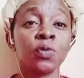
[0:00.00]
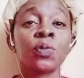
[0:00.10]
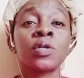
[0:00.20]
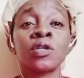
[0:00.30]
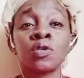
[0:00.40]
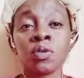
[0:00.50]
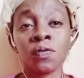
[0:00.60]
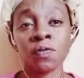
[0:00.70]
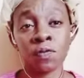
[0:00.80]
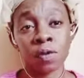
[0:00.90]
to production
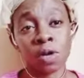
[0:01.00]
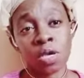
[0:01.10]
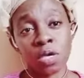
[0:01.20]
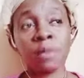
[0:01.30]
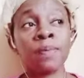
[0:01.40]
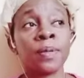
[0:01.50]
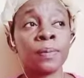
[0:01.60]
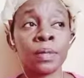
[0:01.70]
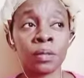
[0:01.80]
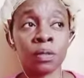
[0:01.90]
of
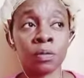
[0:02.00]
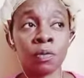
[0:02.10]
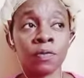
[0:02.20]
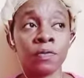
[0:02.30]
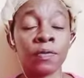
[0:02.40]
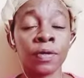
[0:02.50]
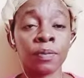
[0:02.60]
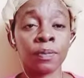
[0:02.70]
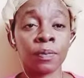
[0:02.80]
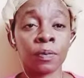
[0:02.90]
implements of
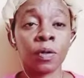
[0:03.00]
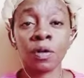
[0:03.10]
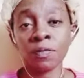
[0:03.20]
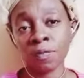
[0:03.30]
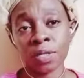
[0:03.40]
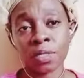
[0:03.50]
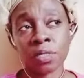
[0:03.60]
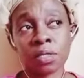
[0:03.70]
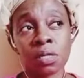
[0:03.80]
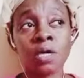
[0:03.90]
conflict.
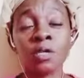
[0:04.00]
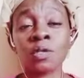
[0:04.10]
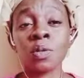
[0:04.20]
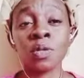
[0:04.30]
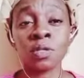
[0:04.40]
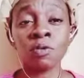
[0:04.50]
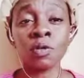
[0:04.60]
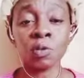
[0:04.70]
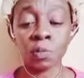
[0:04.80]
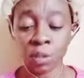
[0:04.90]
So there's going
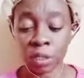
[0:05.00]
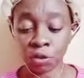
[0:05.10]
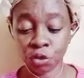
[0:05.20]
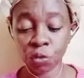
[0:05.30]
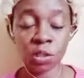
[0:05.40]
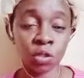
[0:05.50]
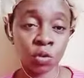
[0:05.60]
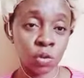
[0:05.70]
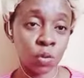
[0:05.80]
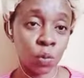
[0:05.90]
to be a shortage
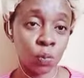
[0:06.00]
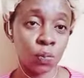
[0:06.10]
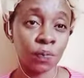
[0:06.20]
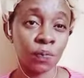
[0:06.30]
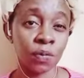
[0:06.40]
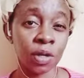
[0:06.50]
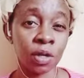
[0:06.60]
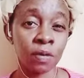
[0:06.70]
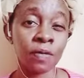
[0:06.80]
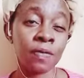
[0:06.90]
also
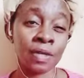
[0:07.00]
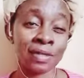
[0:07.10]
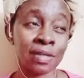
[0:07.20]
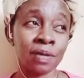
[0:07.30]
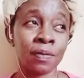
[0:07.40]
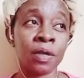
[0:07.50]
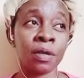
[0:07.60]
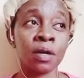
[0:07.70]
in that area,